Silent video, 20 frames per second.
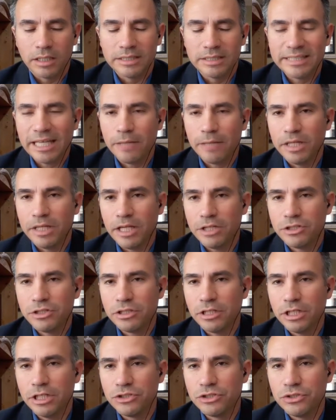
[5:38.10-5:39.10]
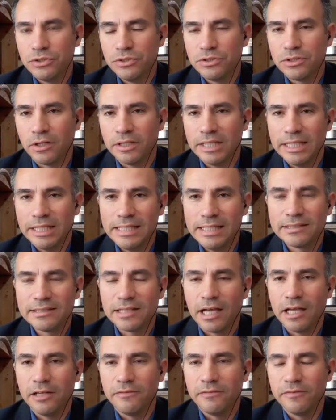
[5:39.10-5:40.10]
contamination issues on the
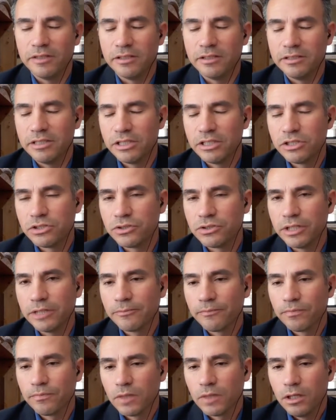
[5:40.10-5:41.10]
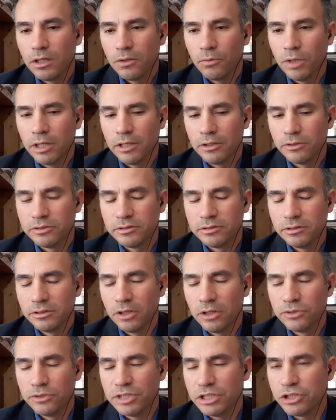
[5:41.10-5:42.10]
east side of the district, where
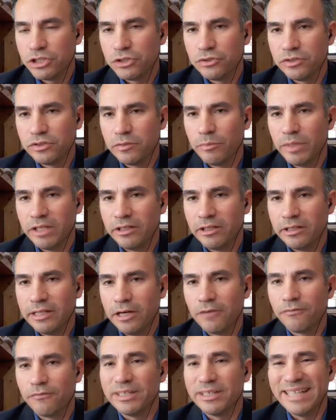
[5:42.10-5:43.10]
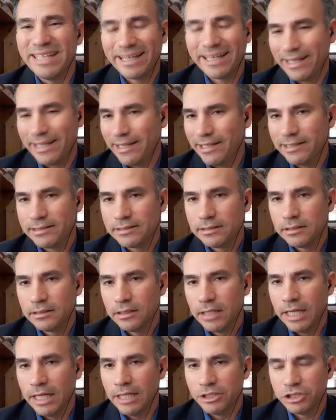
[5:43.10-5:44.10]
those issues have been there for decades.
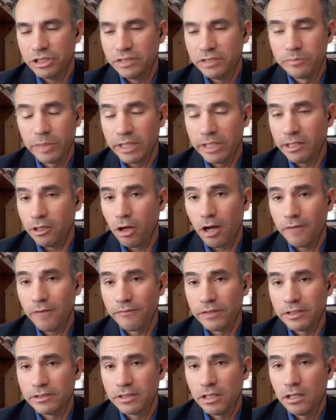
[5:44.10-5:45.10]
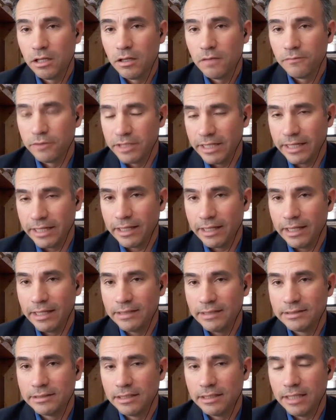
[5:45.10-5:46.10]
And she's been in office for
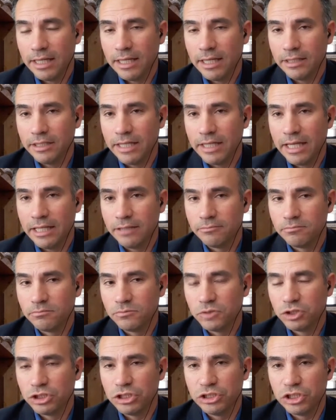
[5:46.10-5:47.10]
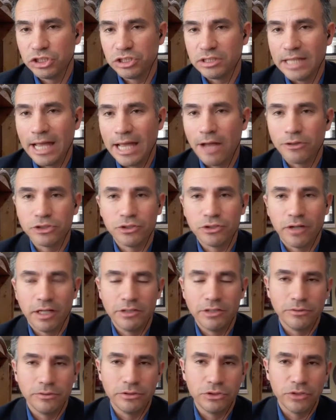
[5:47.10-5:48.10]
decades, and yet she's just now
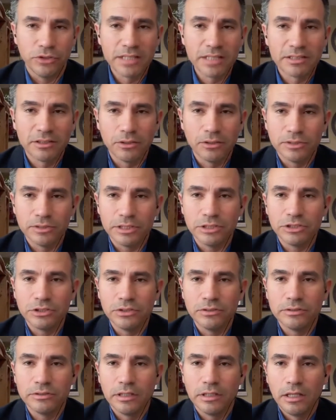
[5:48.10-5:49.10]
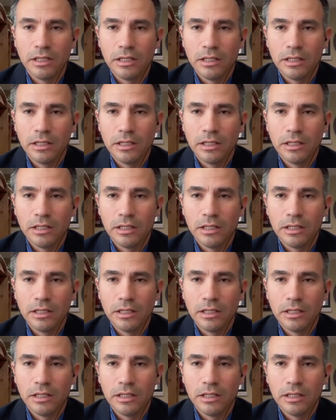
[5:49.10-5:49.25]
trying to address those issues.